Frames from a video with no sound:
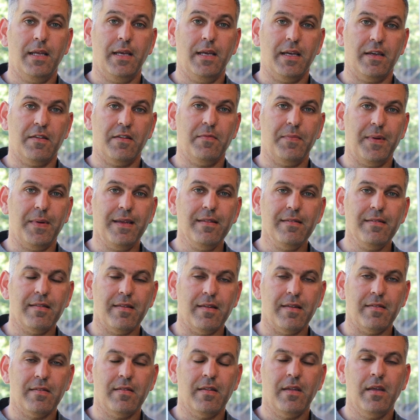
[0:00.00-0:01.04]

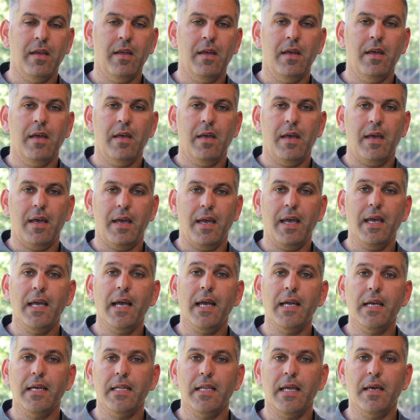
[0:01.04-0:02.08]
expenses,
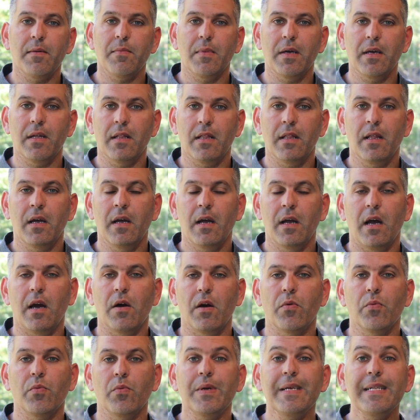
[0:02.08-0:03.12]
AI and ML
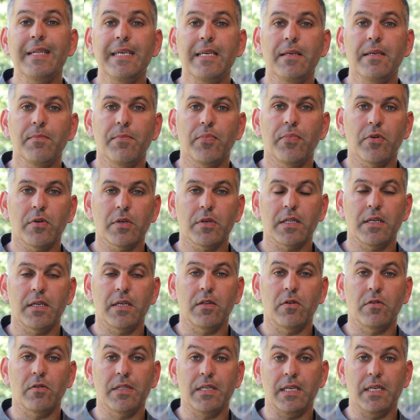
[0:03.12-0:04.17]
are really
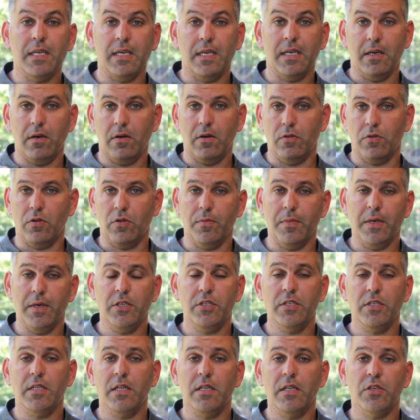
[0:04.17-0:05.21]
important on the
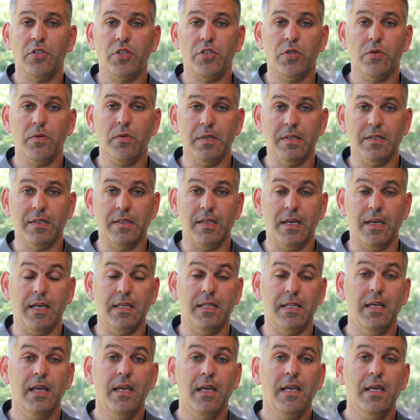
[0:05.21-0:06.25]
automation and assurance
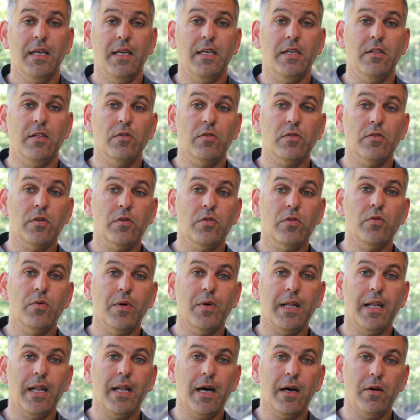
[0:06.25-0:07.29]
side in order
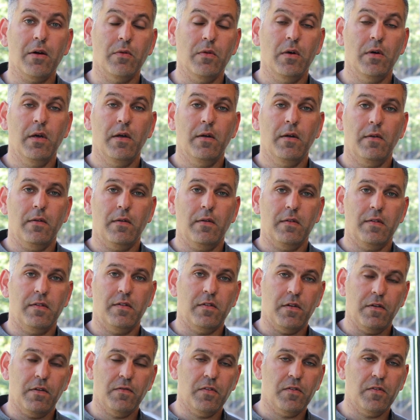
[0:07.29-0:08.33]
to allow
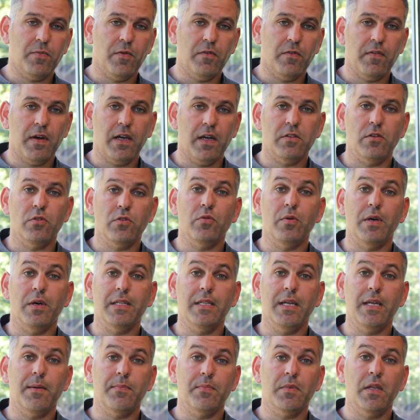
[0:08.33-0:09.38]
service provider to
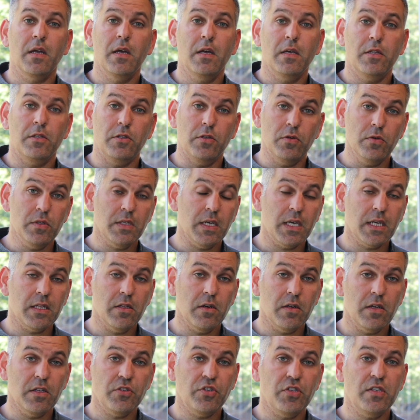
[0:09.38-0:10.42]
adapt new
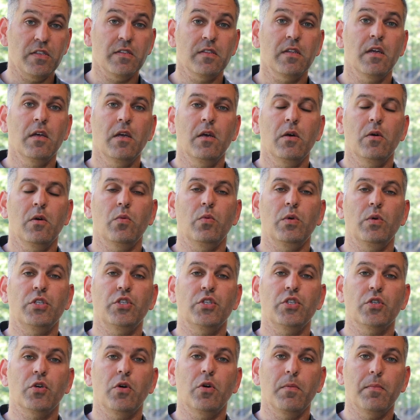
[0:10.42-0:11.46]
technologies
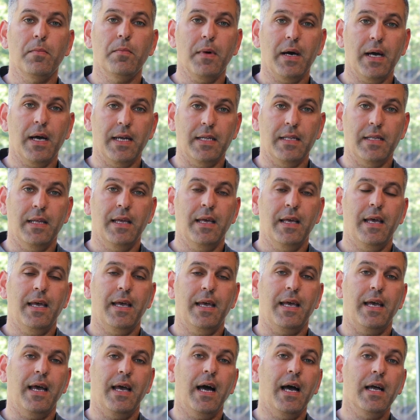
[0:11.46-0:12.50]
which combine
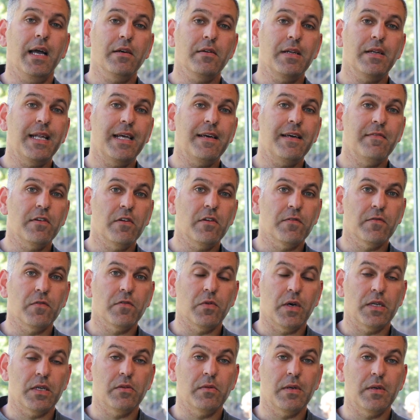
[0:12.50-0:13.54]
a higher level of
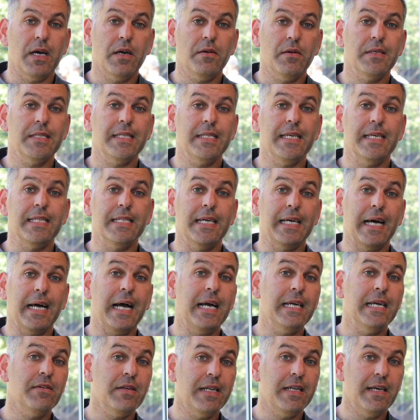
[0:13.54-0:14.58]
granularity and a
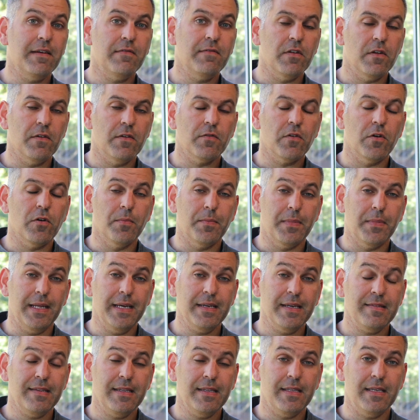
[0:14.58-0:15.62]
higher level of
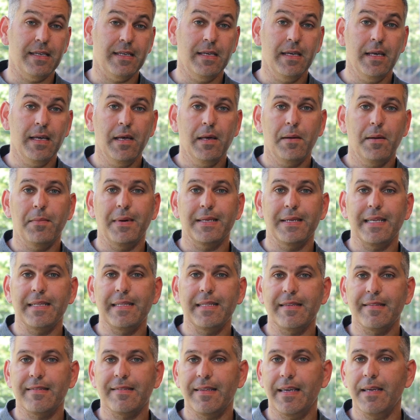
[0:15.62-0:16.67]
complexity, but at
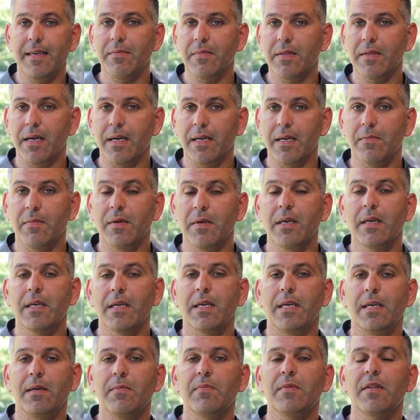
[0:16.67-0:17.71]
the same time
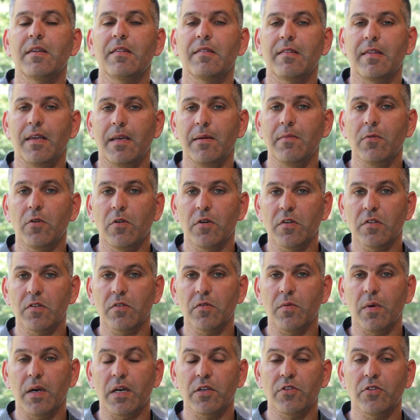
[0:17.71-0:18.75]
keep the same
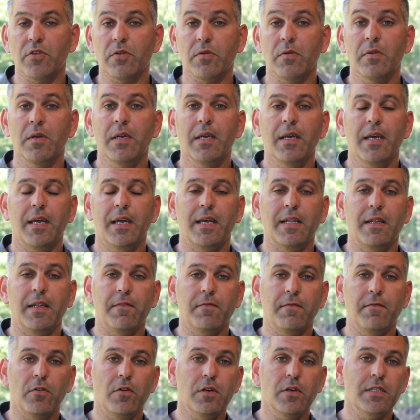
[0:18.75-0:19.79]
cost structure and
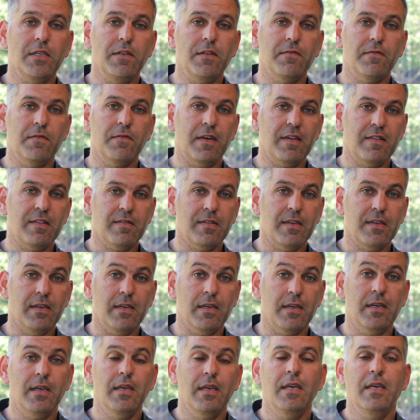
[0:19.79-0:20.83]
avoid
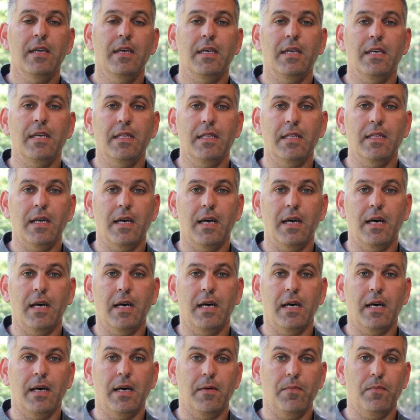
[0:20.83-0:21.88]
investing in
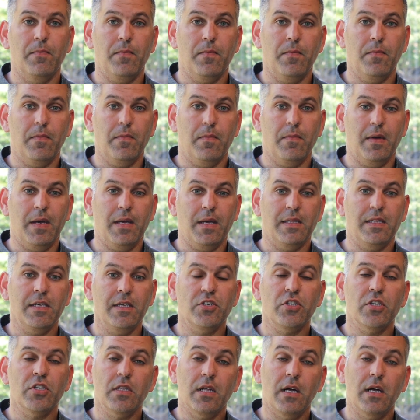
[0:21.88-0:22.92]
uh,
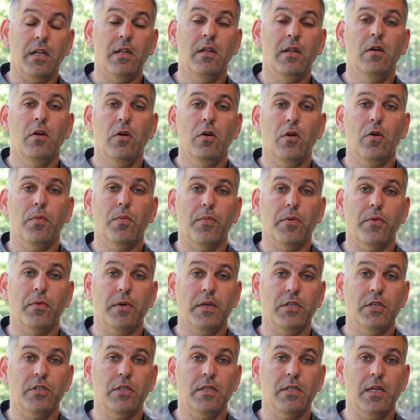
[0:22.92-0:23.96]
additional
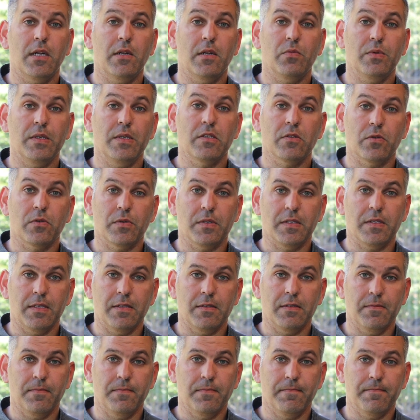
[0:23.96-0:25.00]
operational
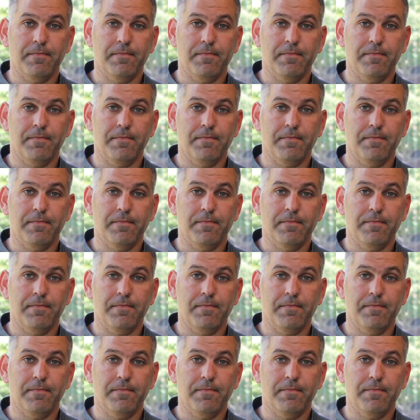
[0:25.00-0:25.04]
resources.